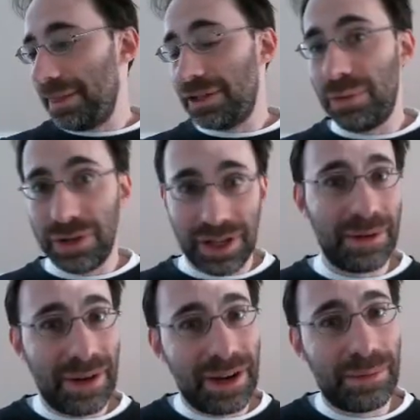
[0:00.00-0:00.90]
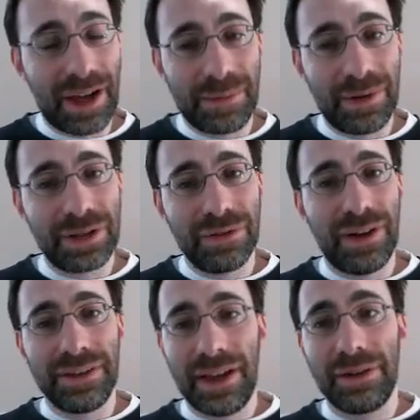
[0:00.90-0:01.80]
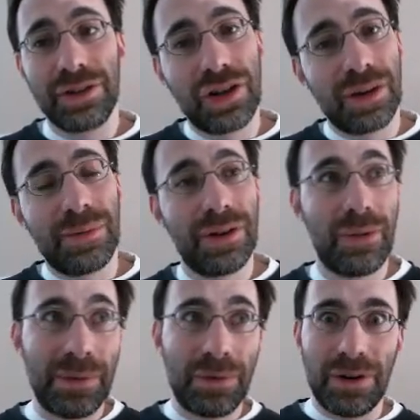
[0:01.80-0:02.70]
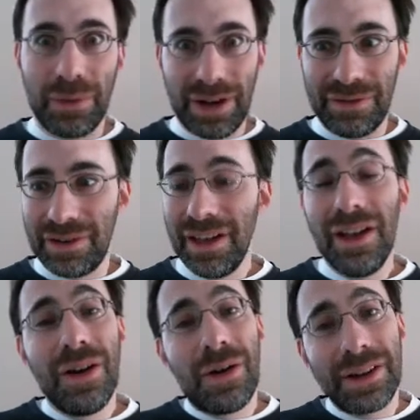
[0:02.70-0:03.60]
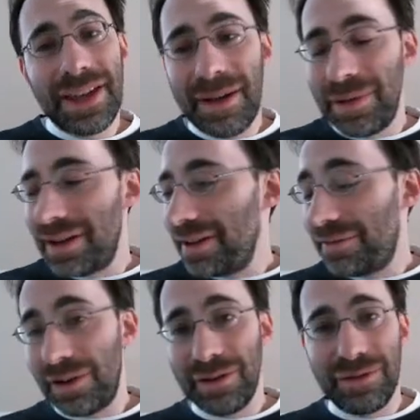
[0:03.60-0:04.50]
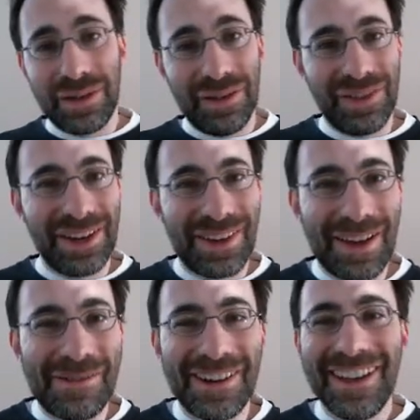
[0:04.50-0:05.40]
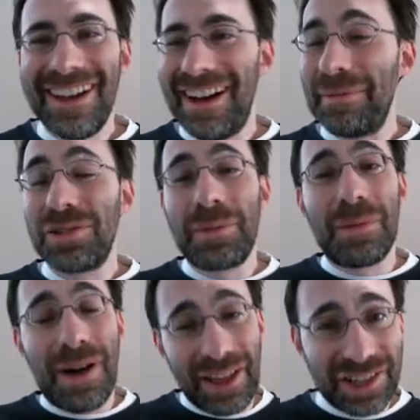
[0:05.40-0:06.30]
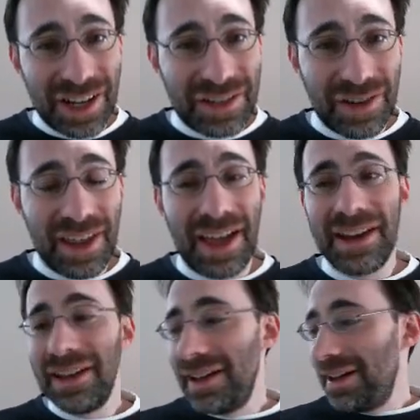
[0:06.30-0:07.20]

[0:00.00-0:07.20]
It's worse on a blackboard, as you find out, or a chalkboard, a whiteboard, or whatever, or a tablet in front of a video camera. So I'm going to apologize for that,